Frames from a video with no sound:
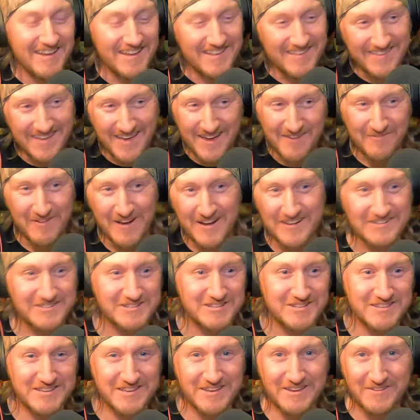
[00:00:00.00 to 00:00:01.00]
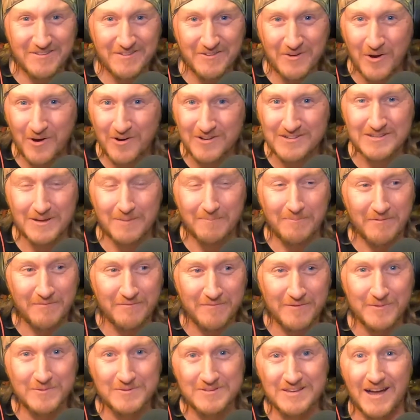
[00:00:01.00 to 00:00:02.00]
they eventually hooked up a
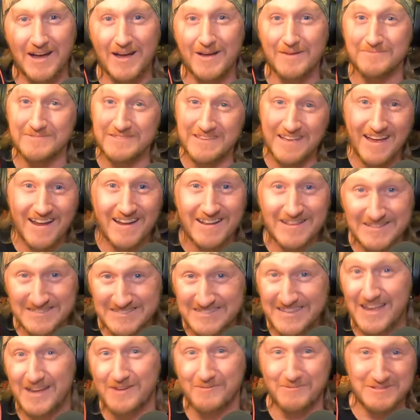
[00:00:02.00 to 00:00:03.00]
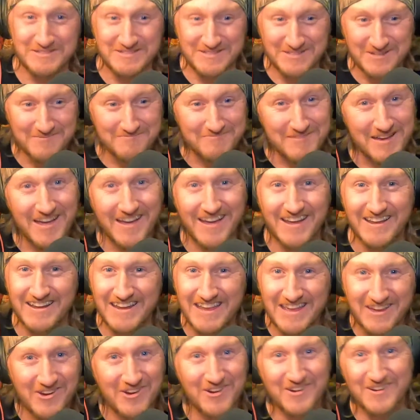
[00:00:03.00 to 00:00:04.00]
few times and his dick was too big and
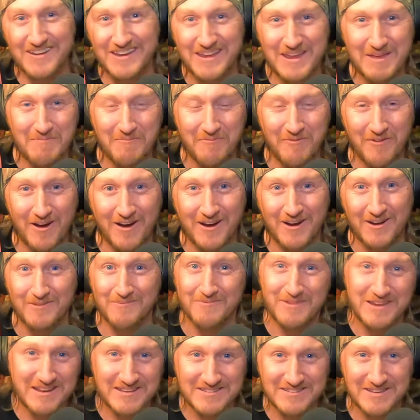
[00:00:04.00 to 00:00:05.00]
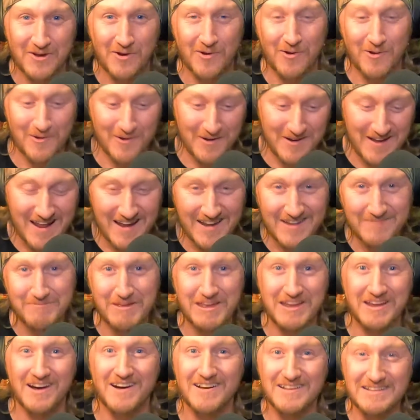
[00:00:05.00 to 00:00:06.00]
he couldn't keep fucking her because it hurt her. And
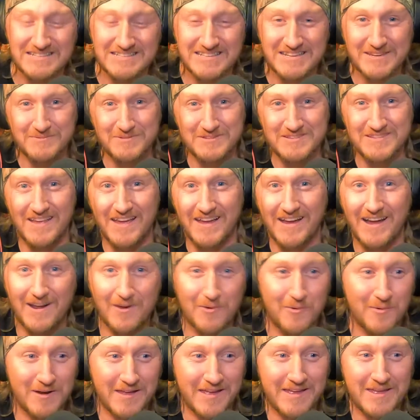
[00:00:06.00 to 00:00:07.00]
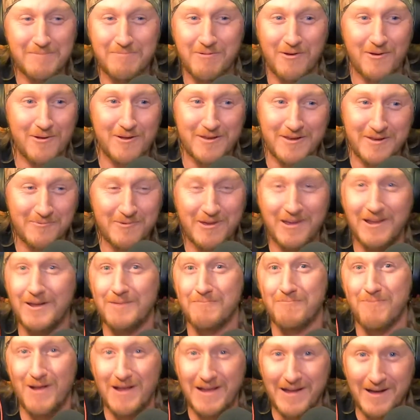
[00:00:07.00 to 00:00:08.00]
because he was like, I don't want to keep hurting you, we got to
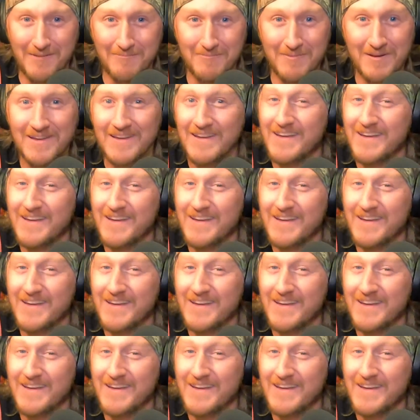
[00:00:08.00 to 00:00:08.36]
break up.